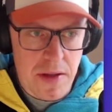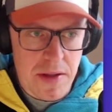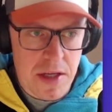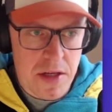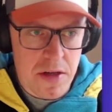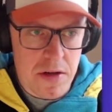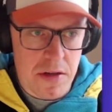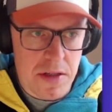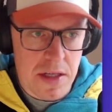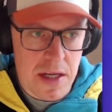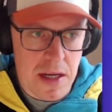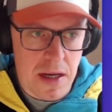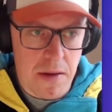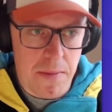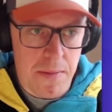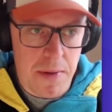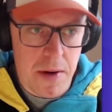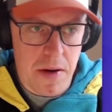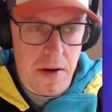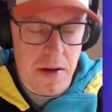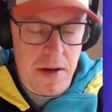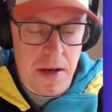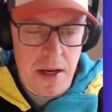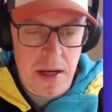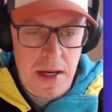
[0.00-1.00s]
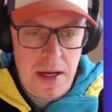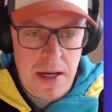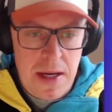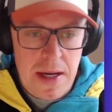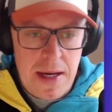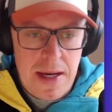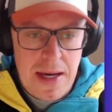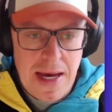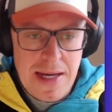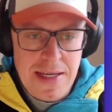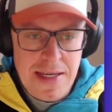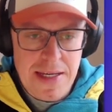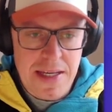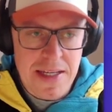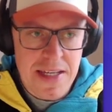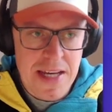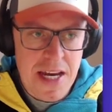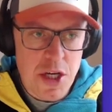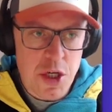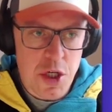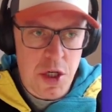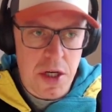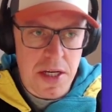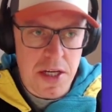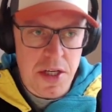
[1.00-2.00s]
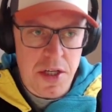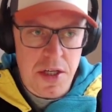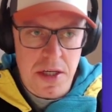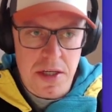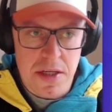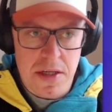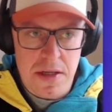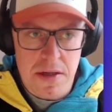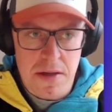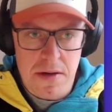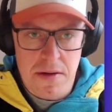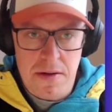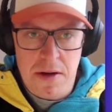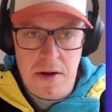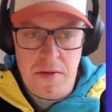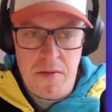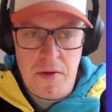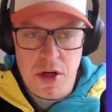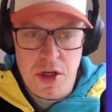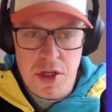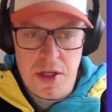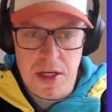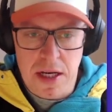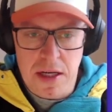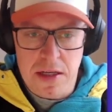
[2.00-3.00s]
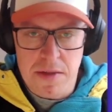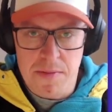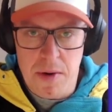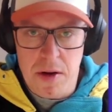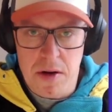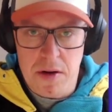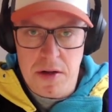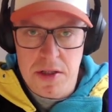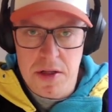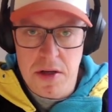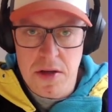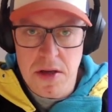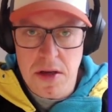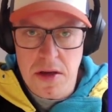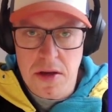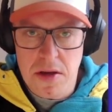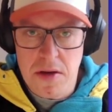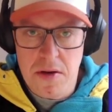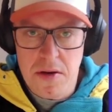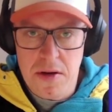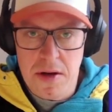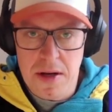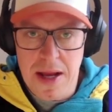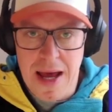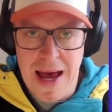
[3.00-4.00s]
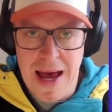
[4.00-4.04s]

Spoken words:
have a look at this content component, it's essentially just a rich text block. So you